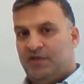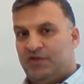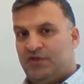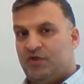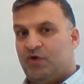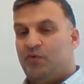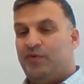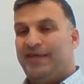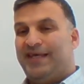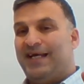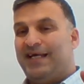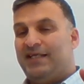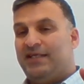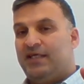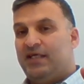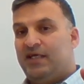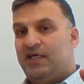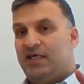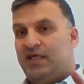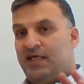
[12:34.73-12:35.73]
So we can
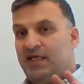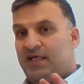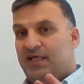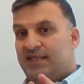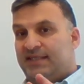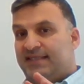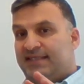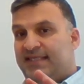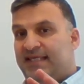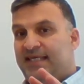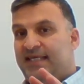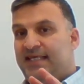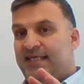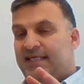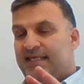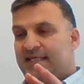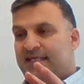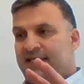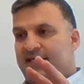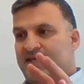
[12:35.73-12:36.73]
see
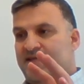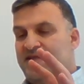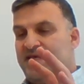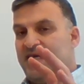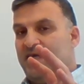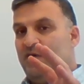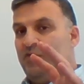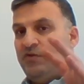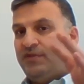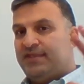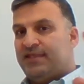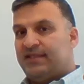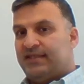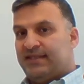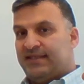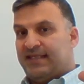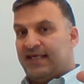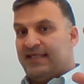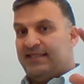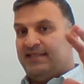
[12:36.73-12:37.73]
the
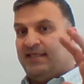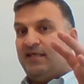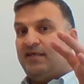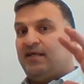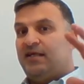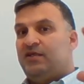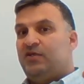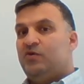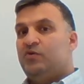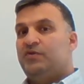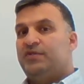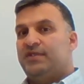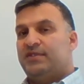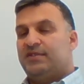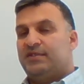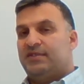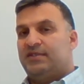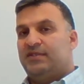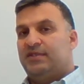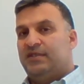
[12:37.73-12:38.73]
users, the external users